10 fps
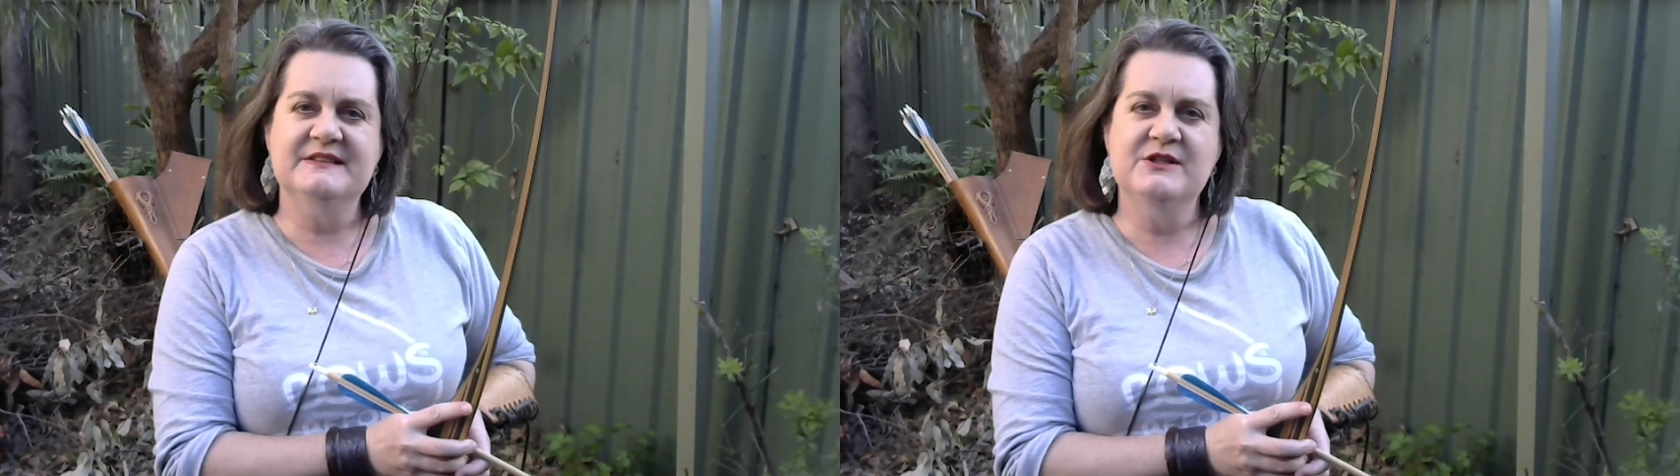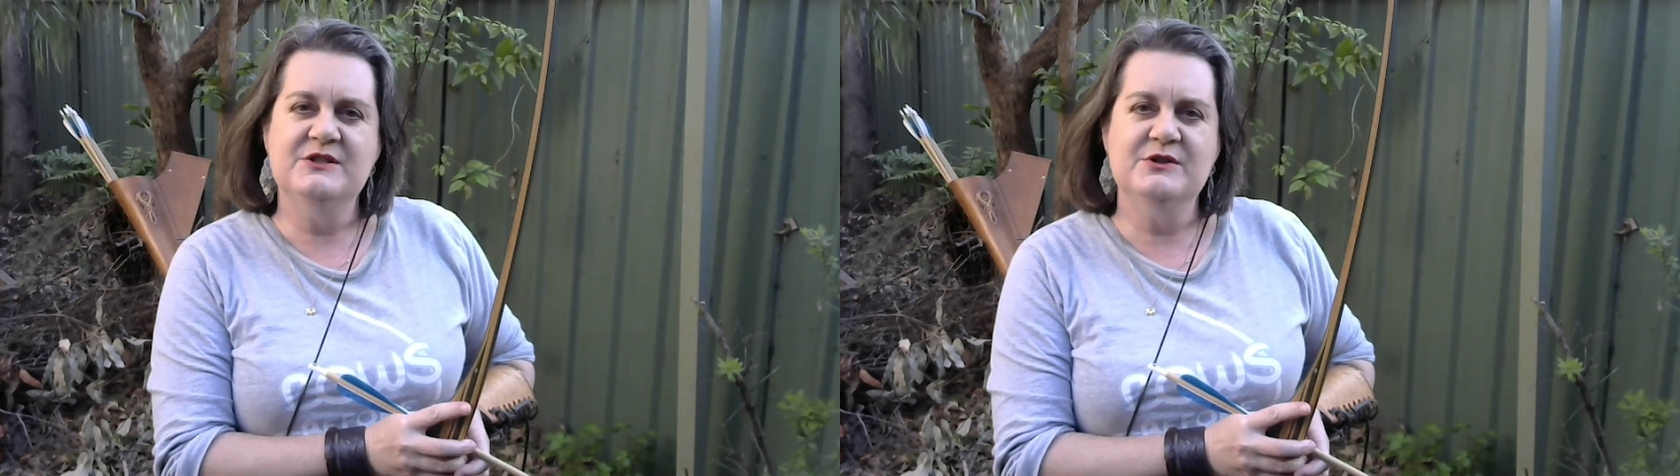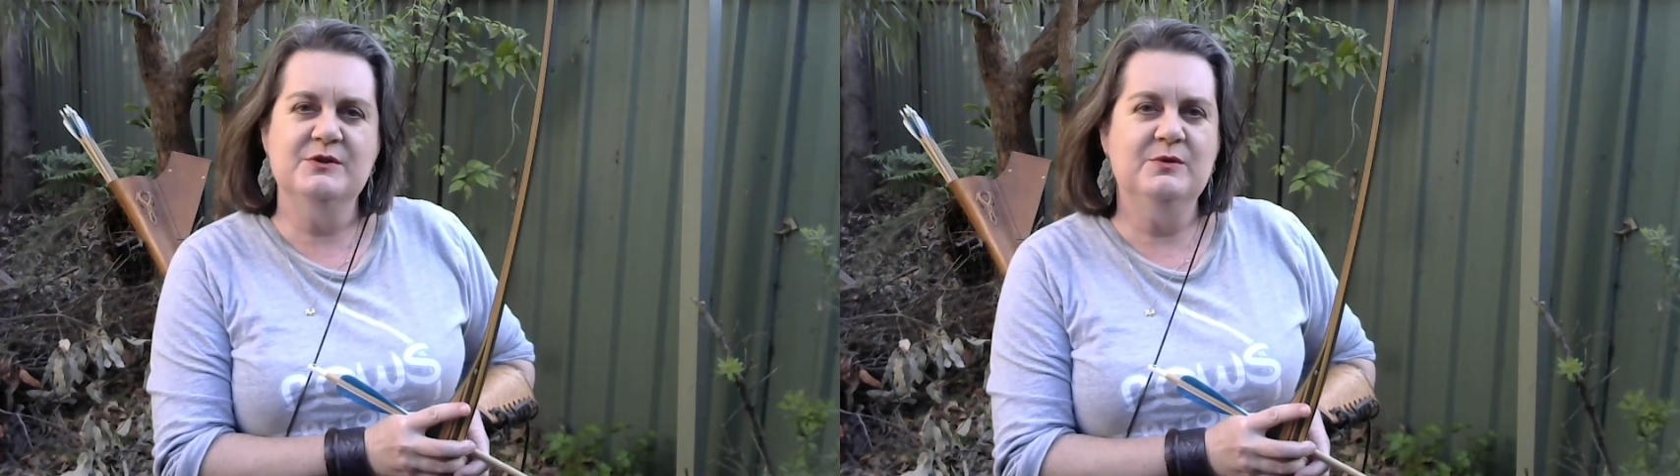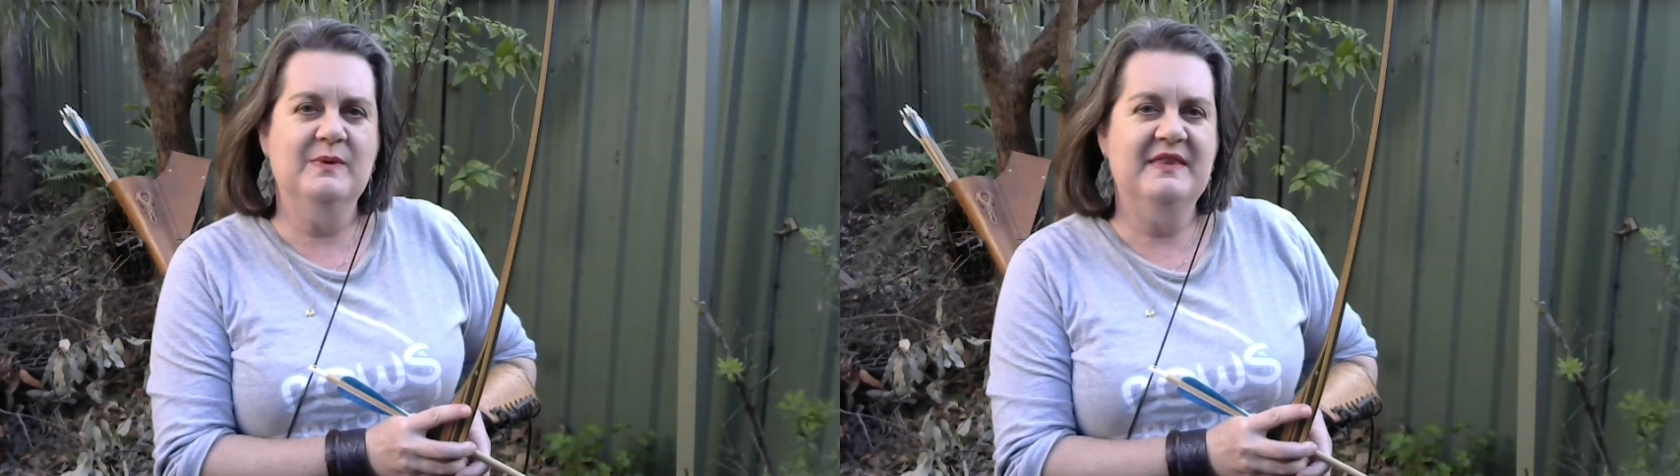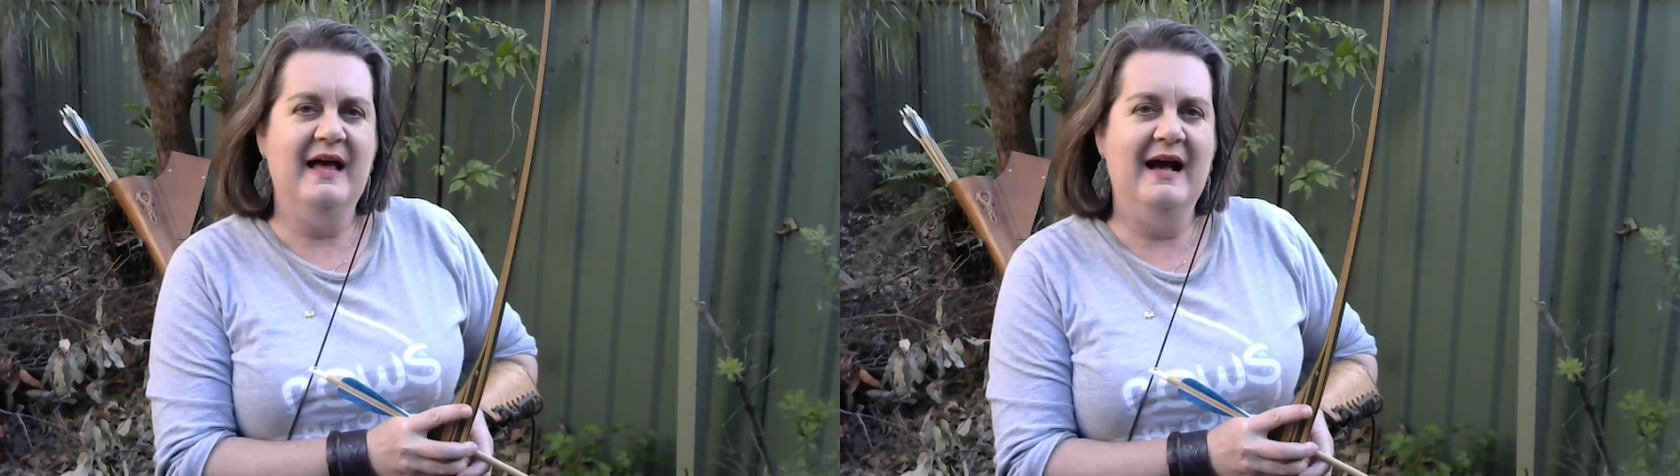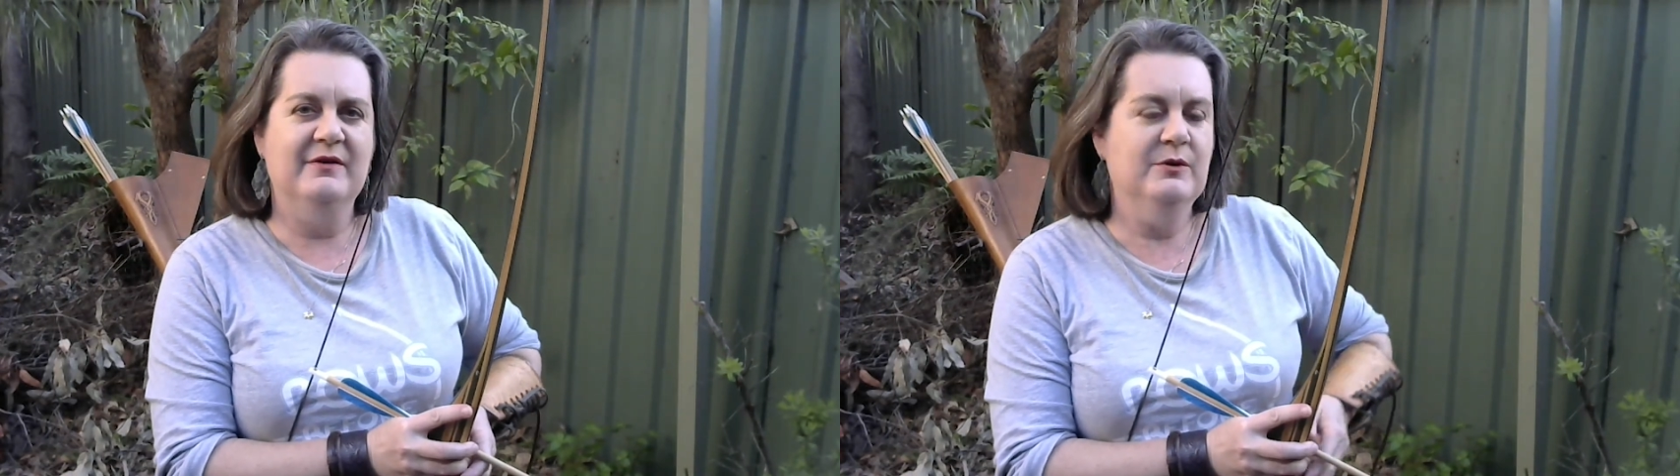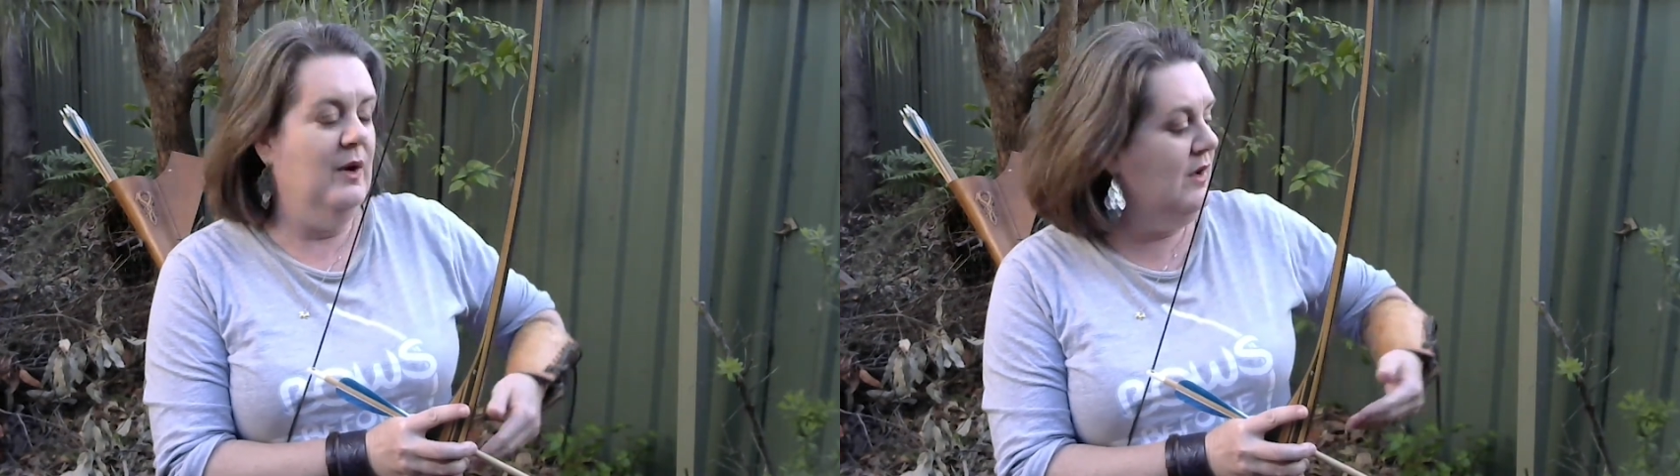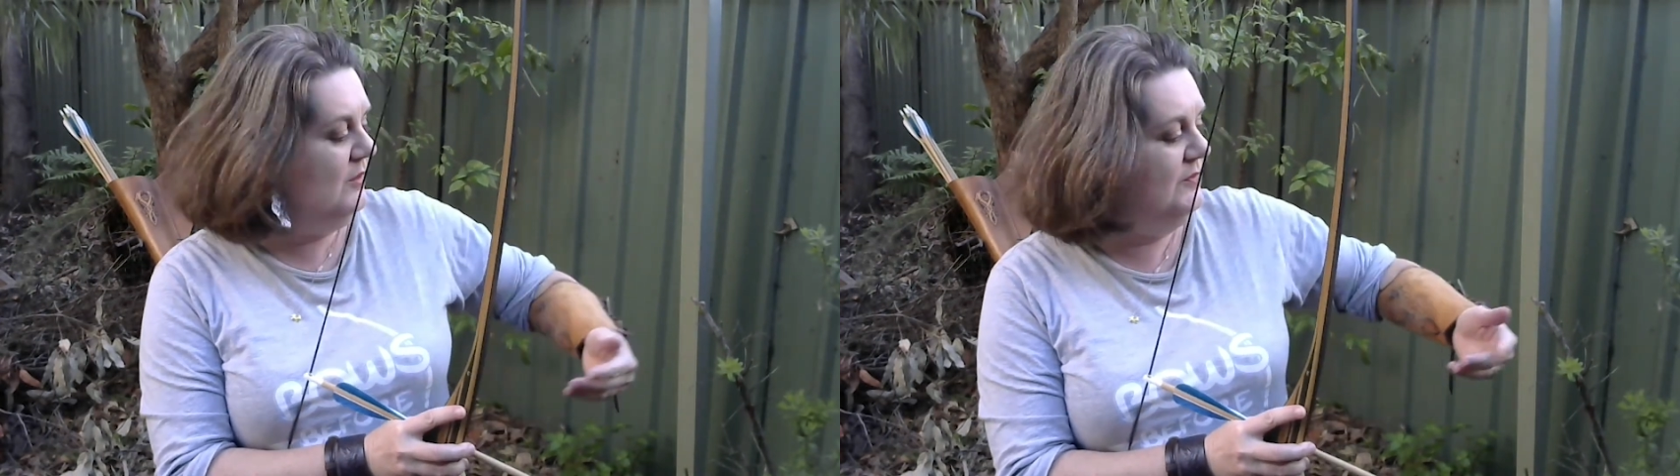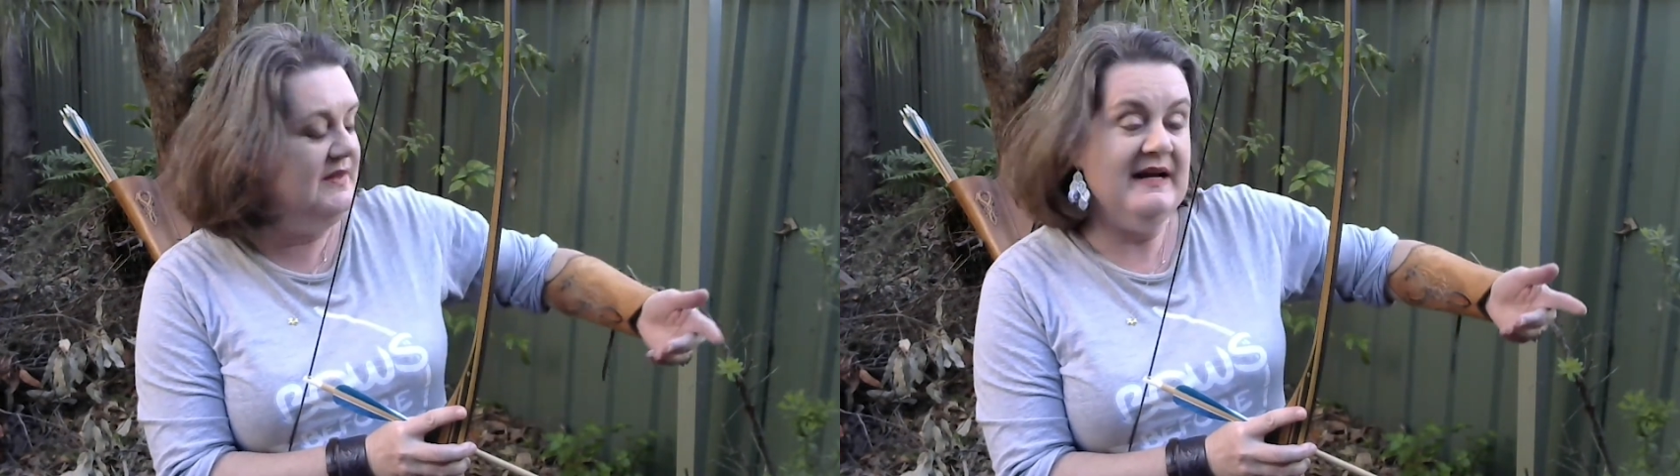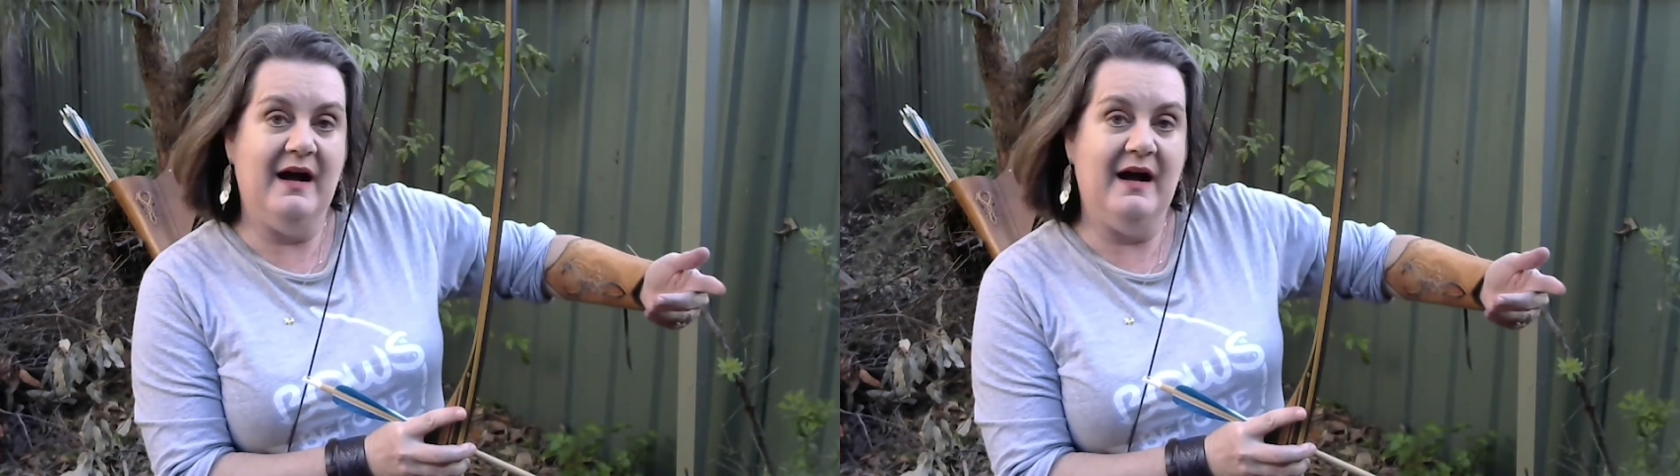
to do with how you hold the